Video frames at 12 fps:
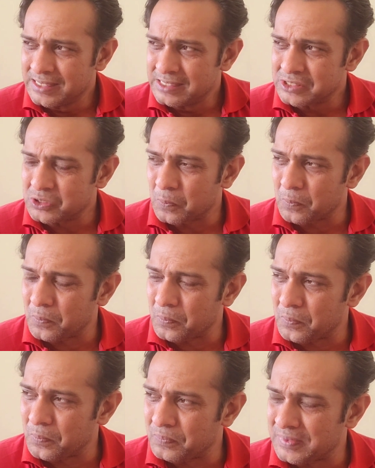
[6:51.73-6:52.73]
So
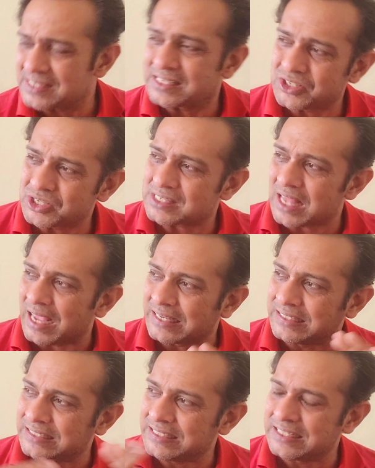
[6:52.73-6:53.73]
these are just
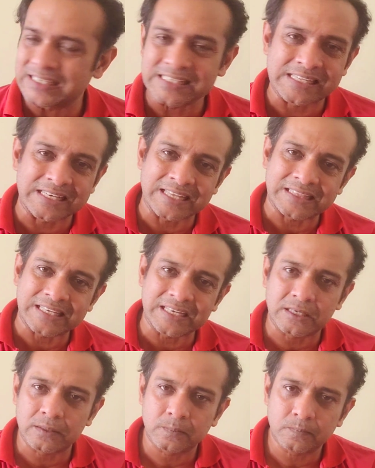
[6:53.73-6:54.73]
ideas, and I
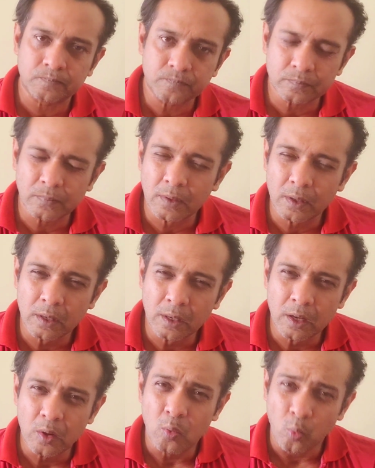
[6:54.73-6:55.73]
think
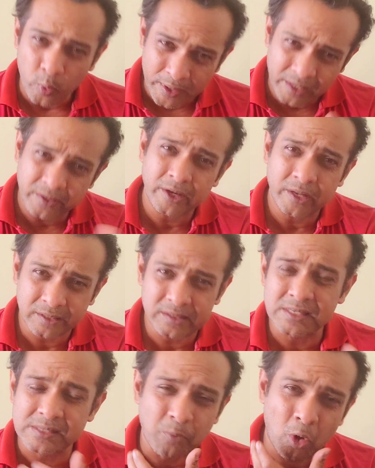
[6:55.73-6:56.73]
we created
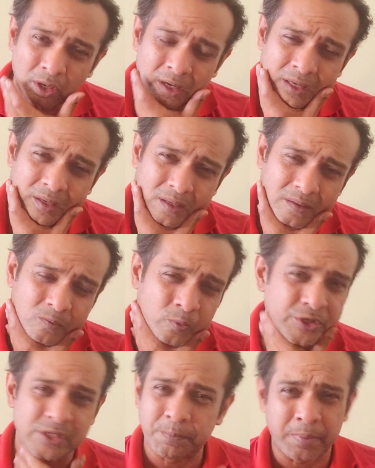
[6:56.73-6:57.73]
this model
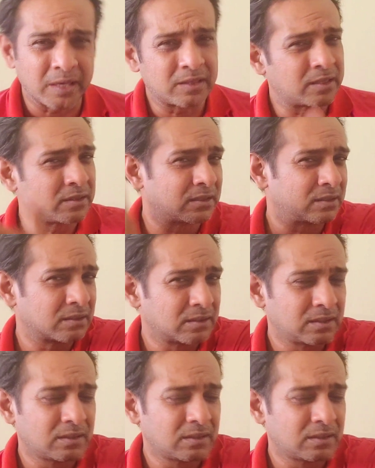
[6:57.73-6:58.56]
which is better than the